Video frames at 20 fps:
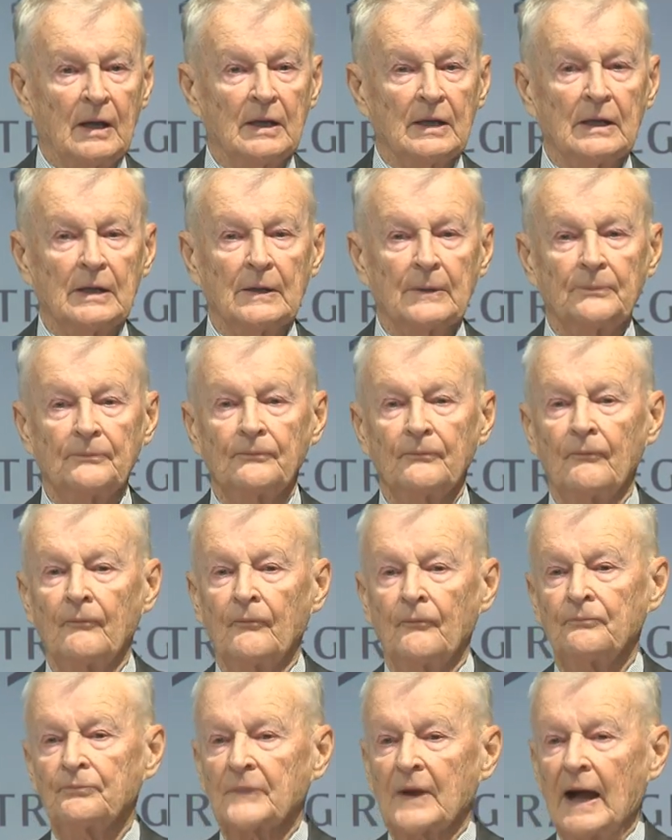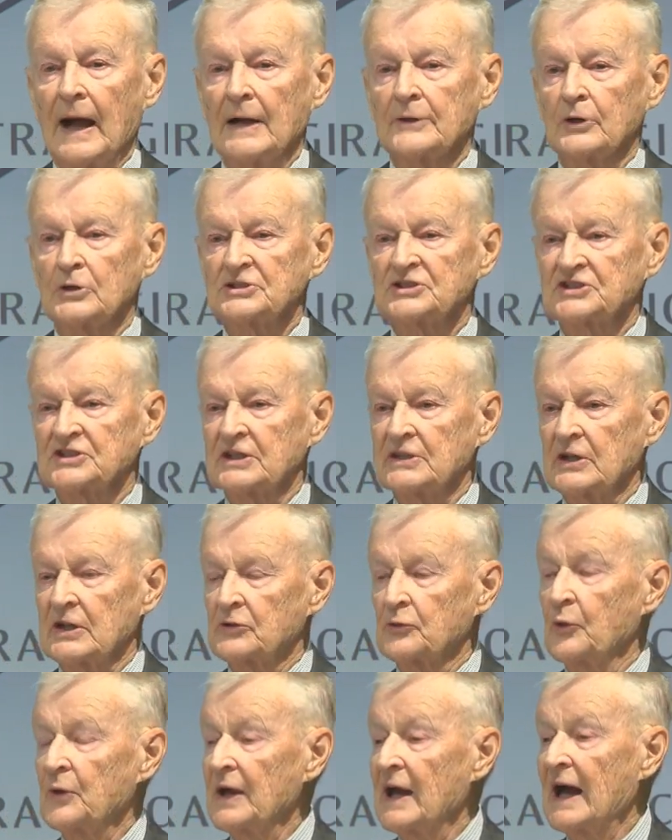Um, I don't see
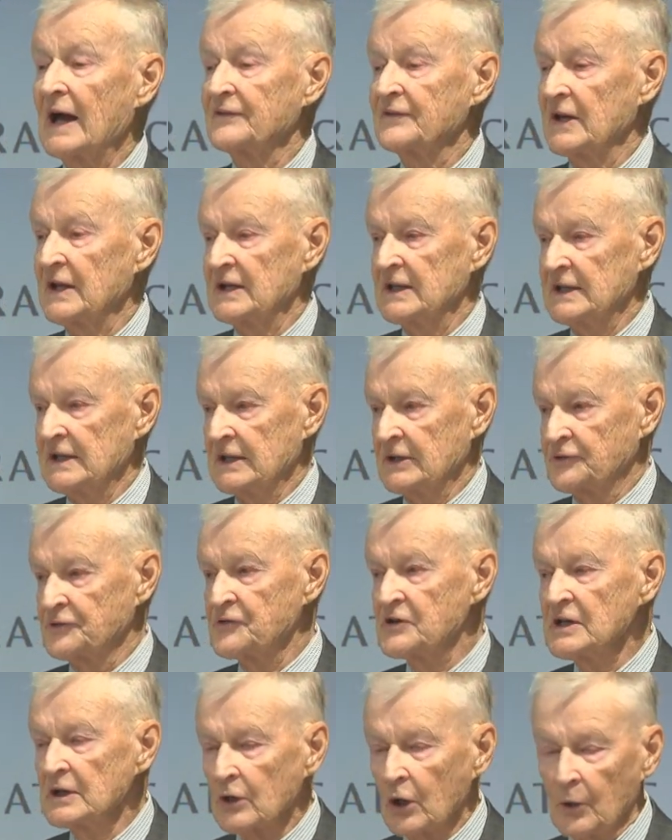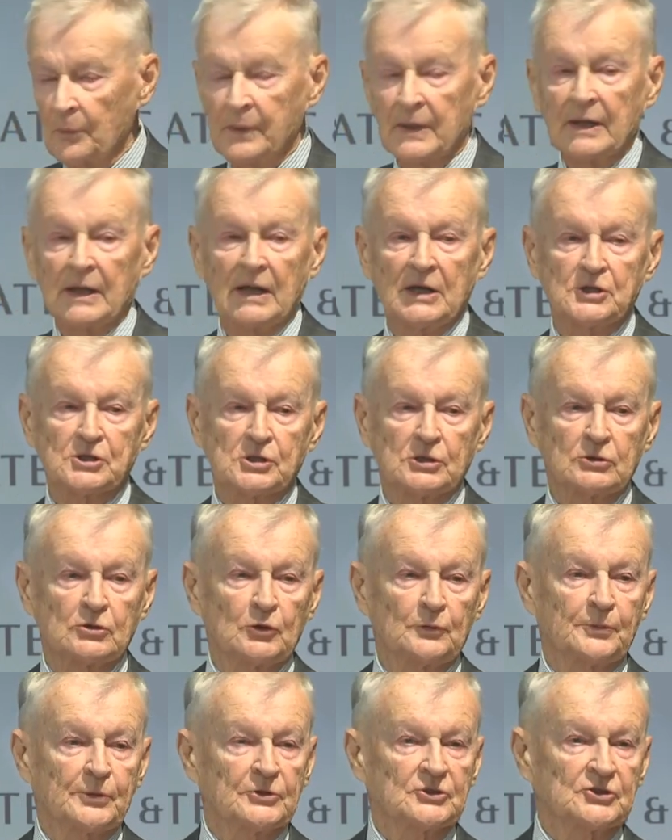that we have any real obligation
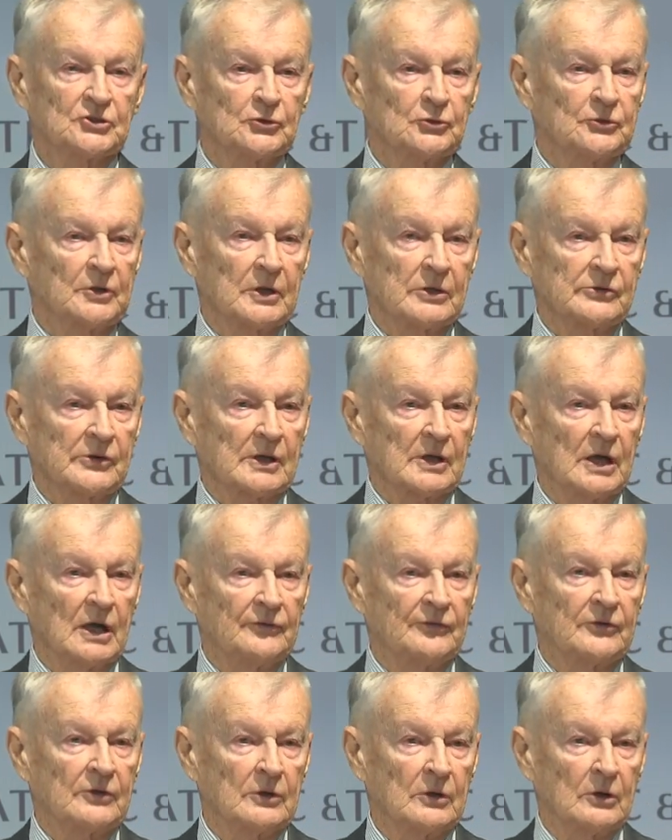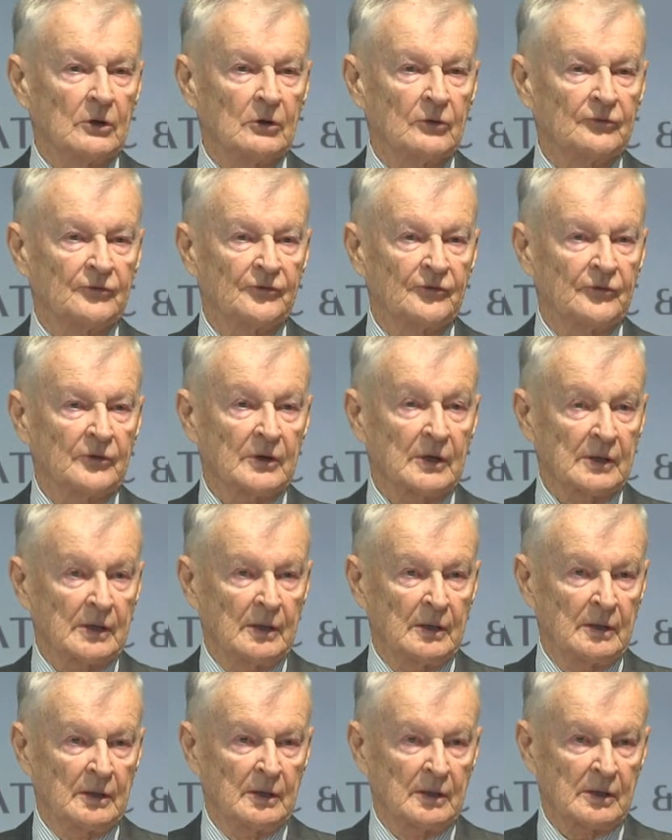to pursue the recovery of
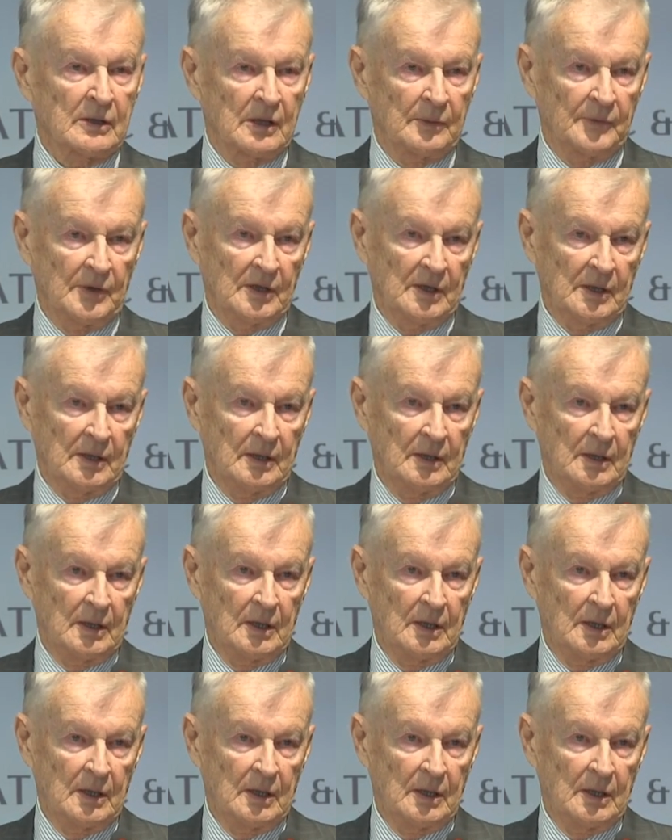Crimea,